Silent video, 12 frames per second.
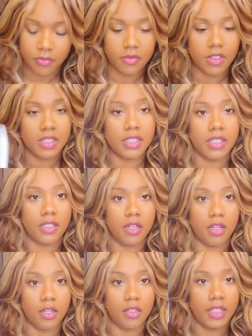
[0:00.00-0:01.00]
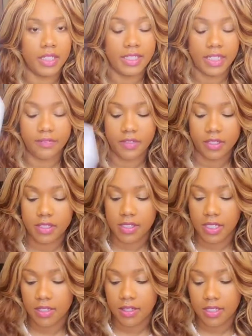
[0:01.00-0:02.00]
the Sun card, I definitely
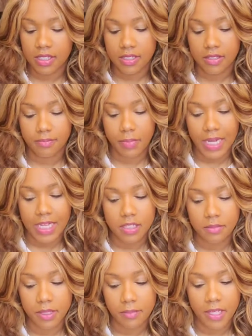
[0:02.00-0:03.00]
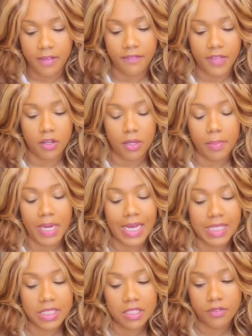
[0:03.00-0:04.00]
see this possibly being very
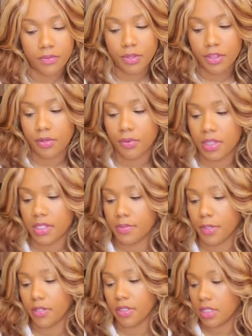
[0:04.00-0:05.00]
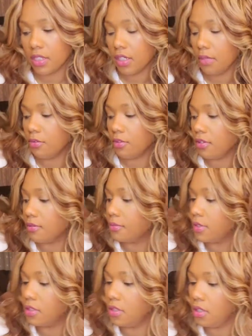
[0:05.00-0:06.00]
positive with you and this person, Libra.
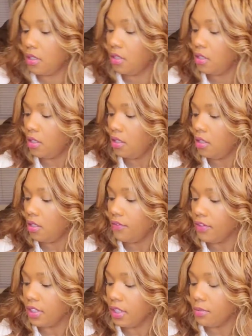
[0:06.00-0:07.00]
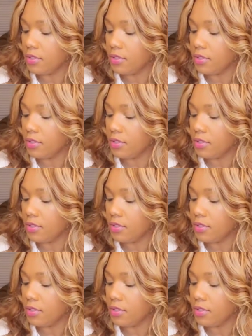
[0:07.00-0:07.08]
For Libra